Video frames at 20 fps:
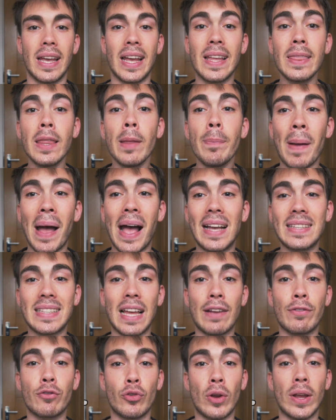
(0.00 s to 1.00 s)
In the past,
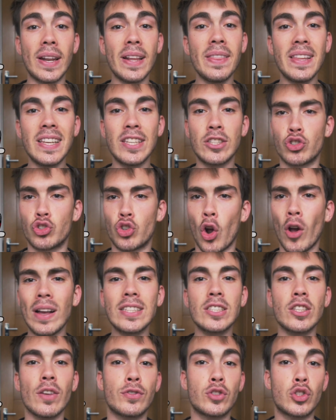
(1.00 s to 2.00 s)
I've created these
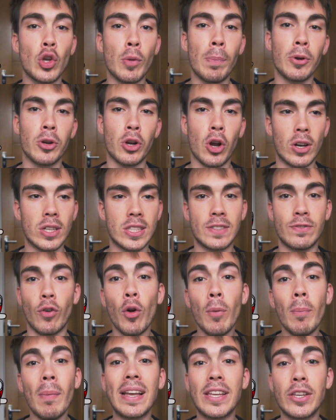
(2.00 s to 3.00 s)
drawings of supercars
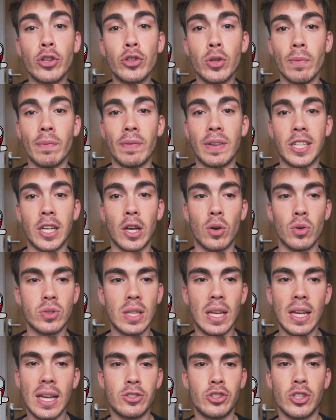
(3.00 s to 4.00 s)
for my YouTube
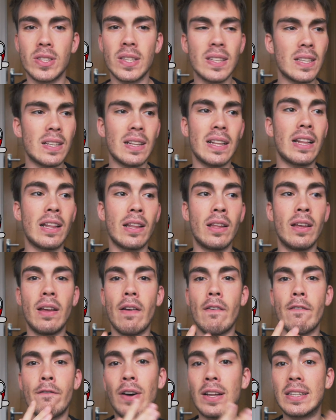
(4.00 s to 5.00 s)
videos just as a little
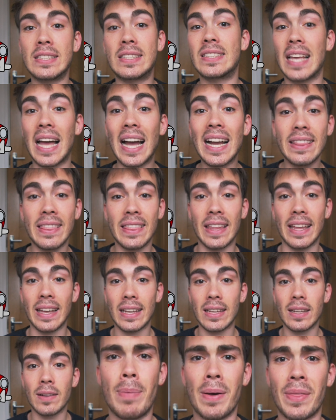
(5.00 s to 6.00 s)
fun side
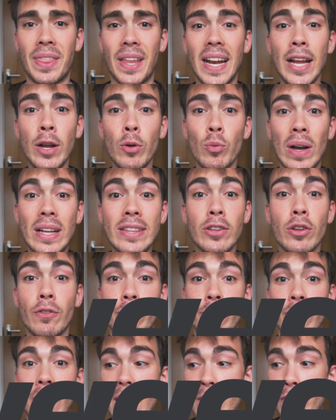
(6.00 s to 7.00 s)
thing. But then I went on
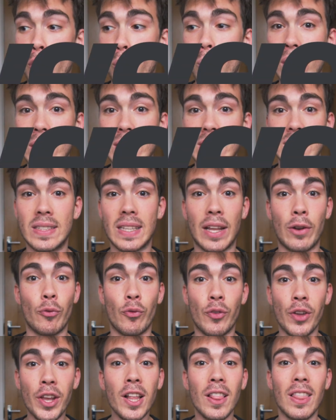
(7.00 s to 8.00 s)
Fiverr once and
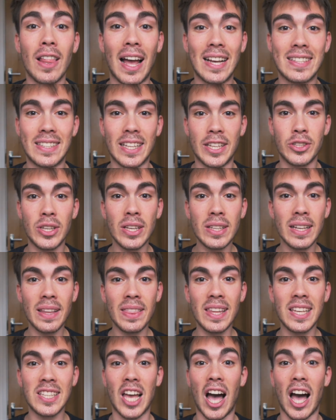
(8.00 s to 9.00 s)
realized that you can get these